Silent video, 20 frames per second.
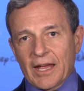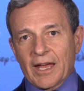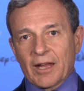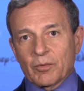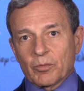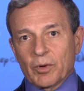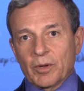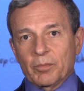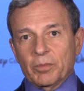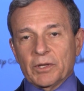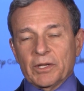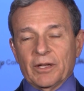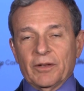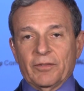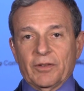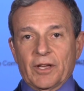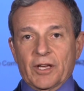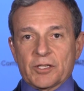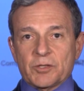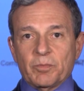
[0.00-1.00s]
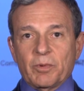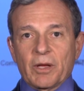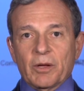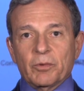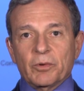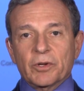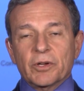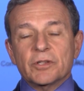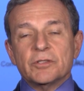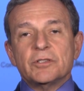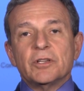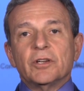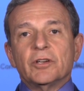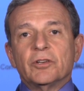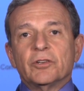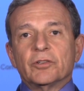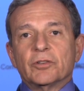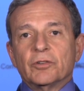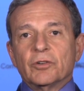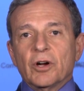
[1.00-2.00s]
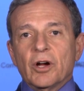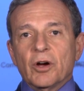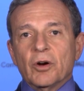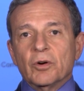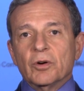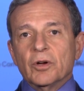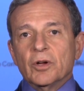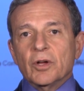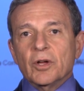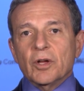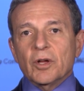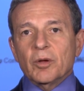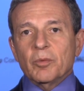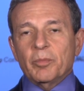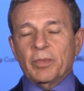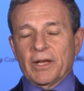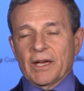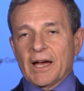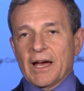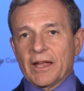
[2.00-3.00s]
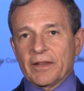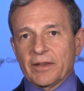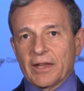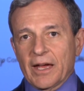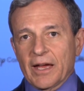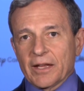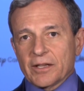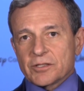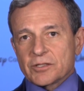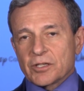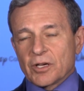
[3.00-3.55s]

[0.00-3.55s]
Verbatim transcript: and we believe ESPN will continue to grow beyond that.